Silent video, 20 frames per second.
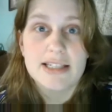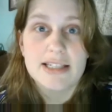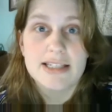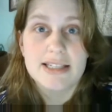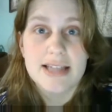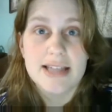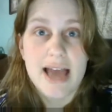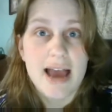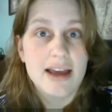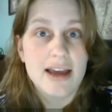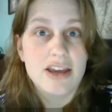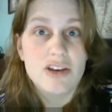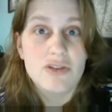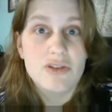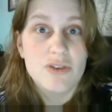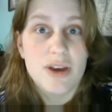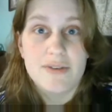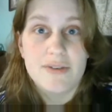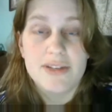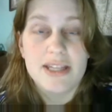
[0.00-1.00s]
snack you've
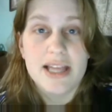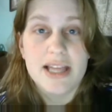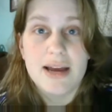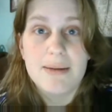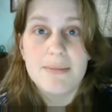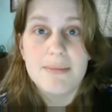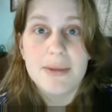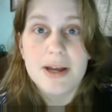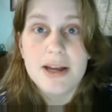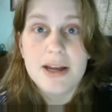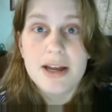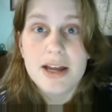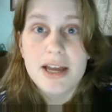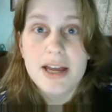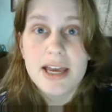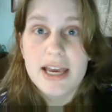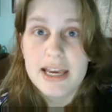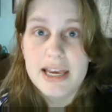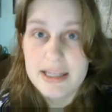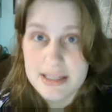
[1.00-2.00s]
given them
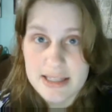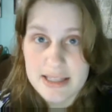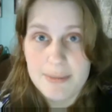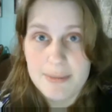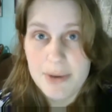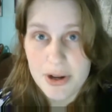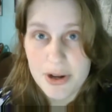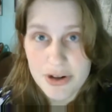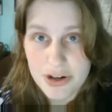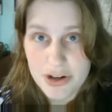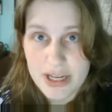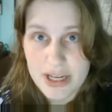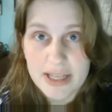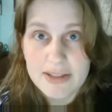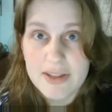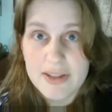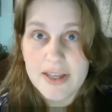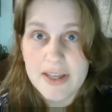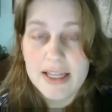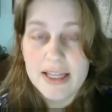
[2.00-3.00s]
ends up underneath
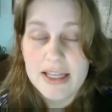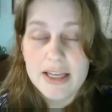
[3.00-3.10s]
it.